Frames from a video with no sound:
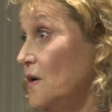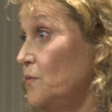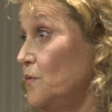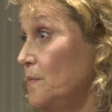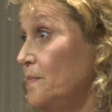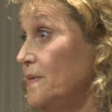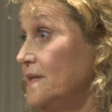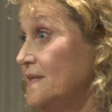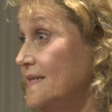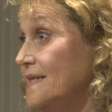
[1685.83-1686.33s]
I would
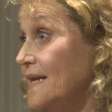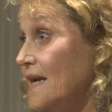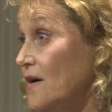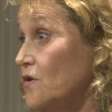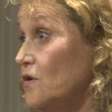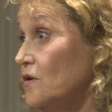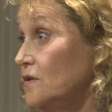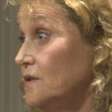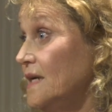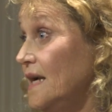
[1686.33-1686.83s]
have been
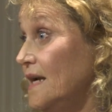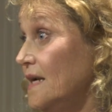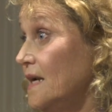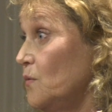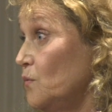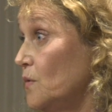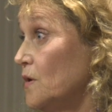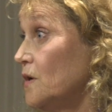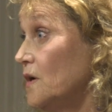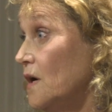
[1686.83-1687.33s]
scared all night.
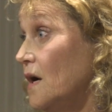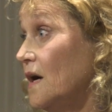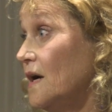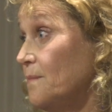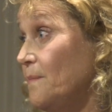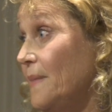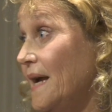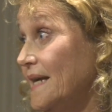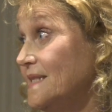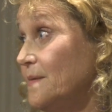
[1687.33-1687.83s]
I wouldn't have
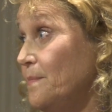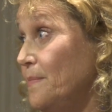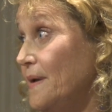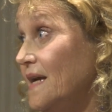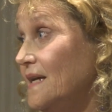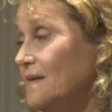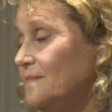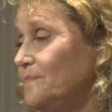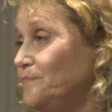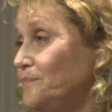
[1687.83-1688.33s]
gone back to
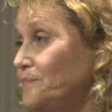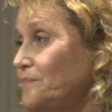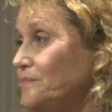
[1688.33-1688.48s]
bed.